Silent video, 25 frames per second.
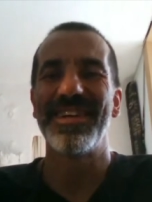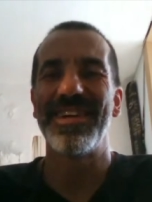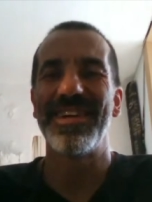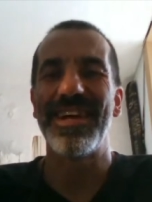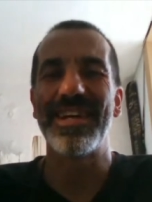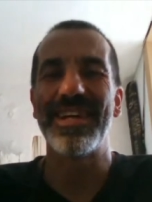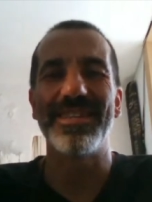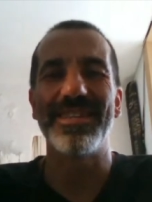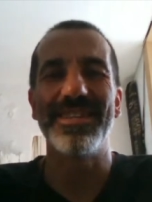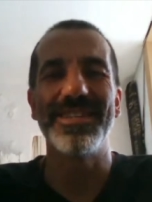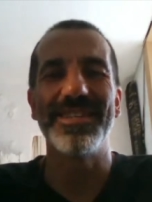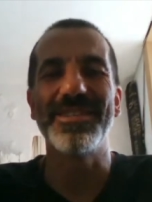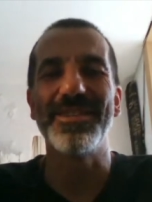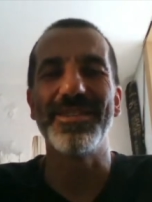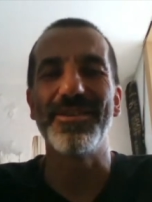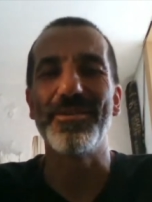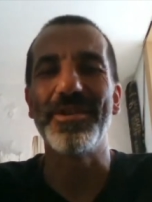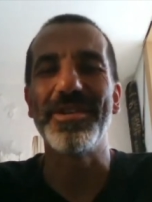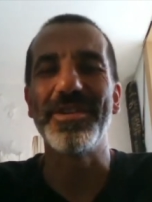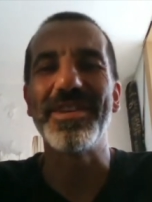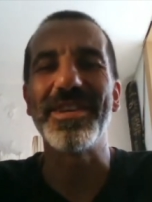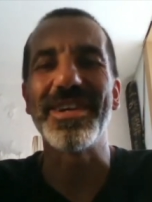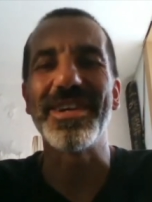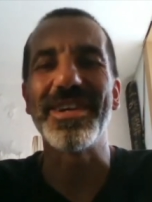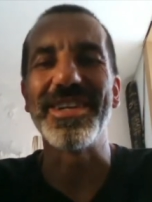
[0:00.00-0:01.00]
at least
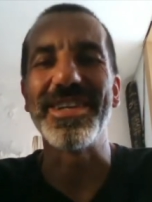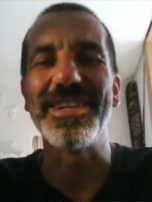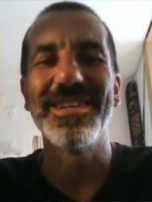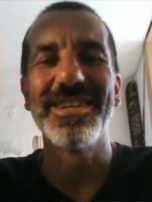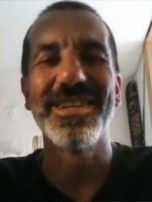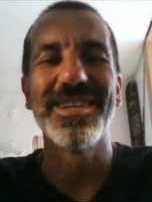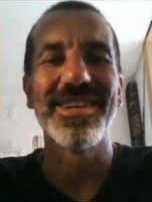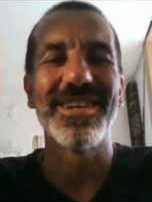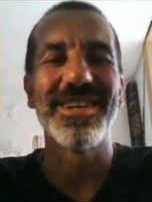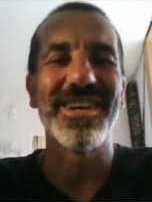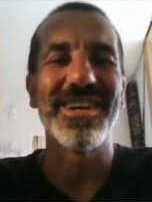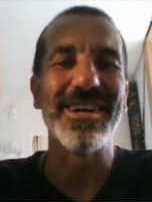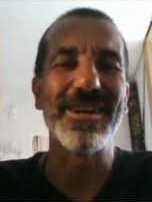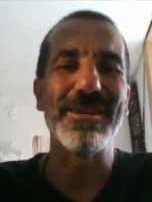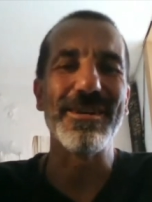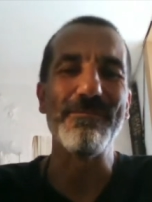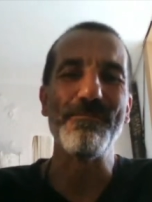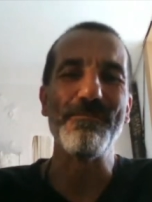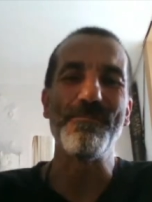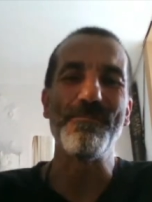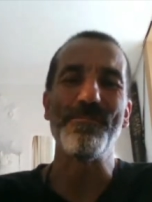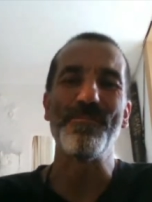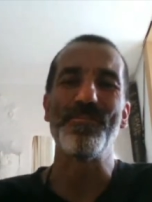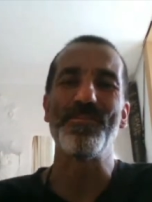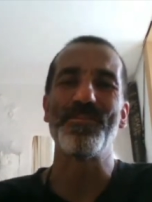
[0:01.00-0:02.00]
theoretically,
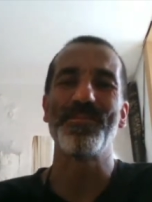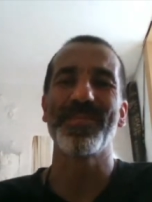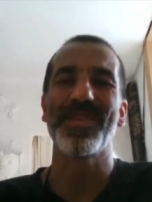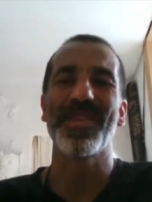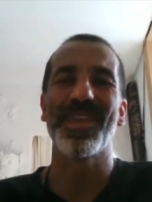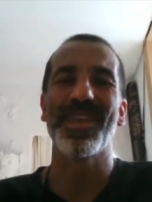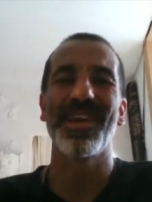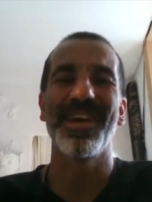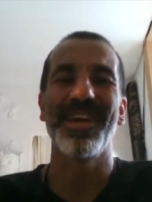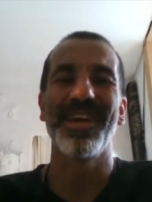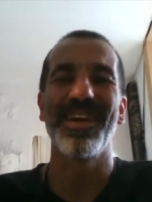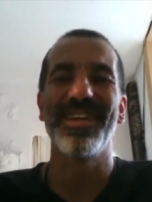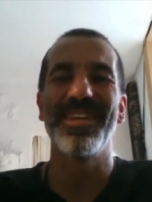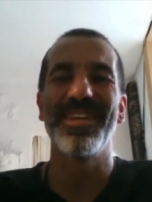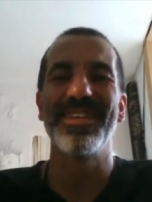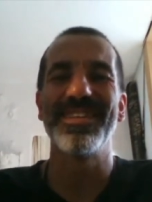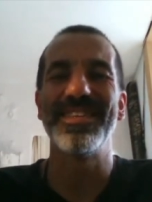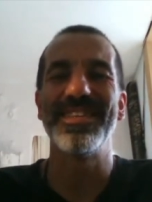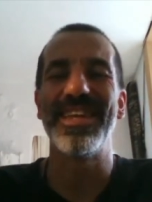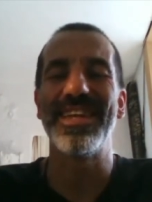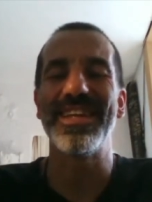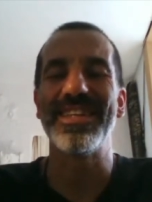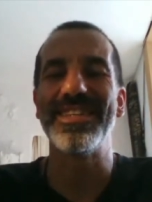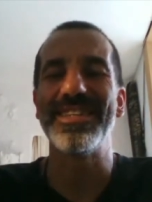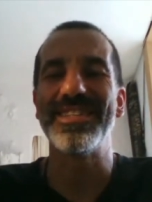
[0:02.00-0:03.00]
um,
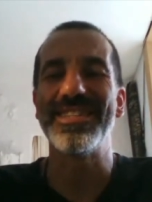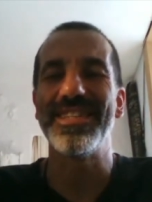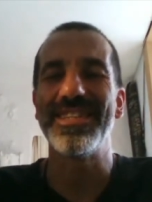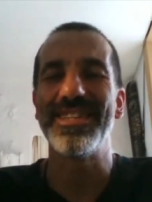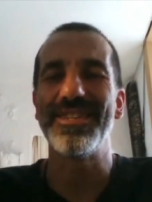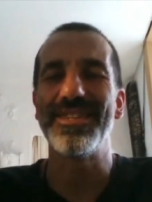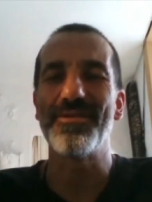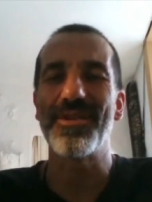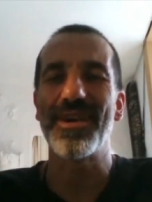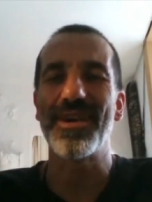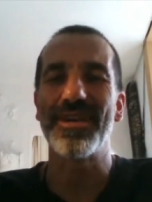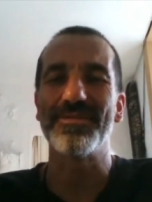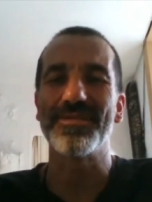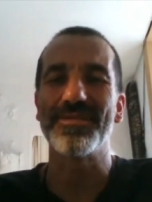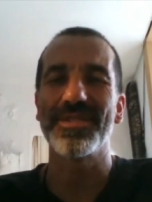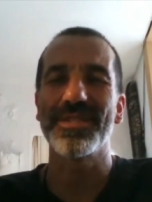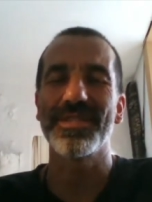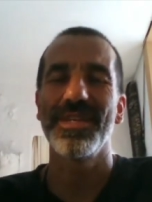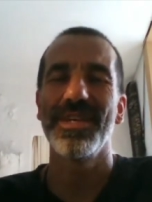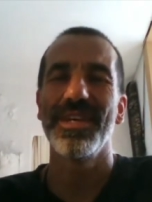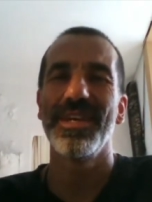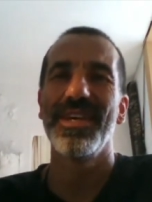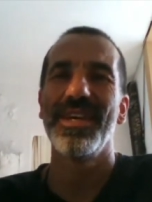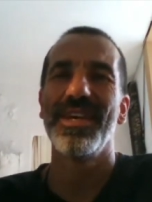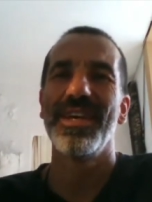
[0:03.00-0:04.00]
take this into account.
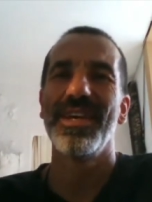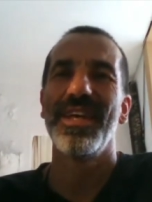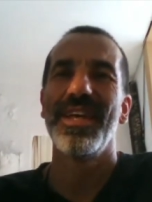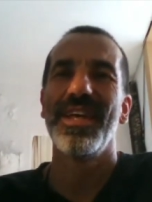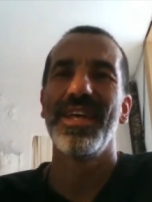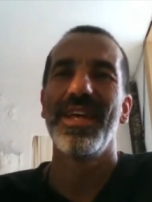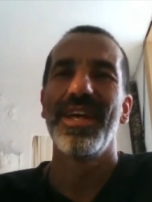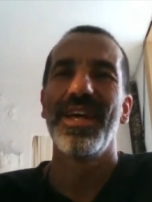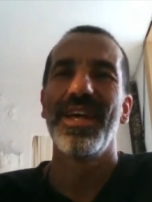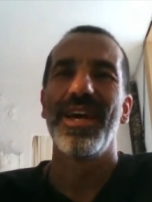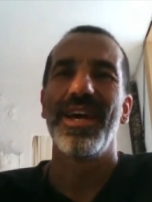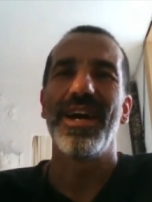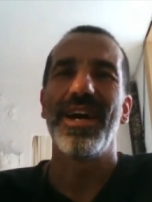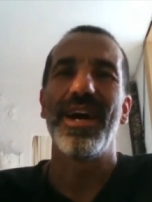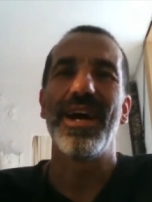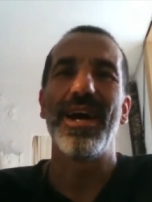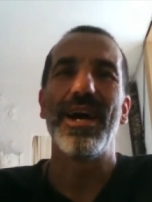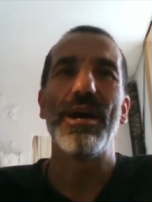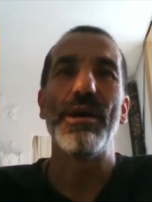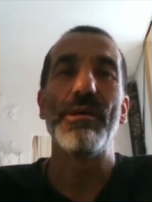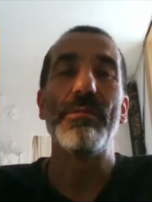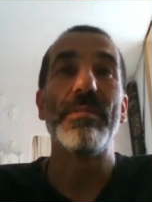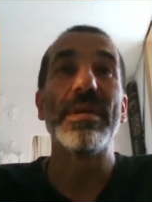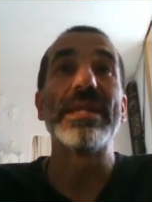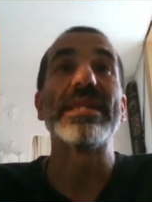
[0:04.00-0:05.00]

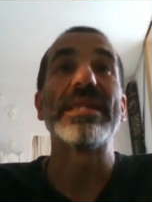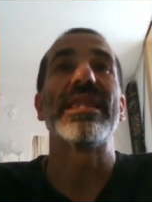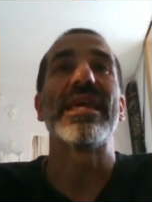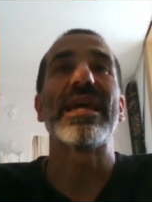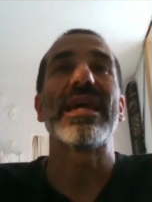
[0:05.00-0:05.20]
but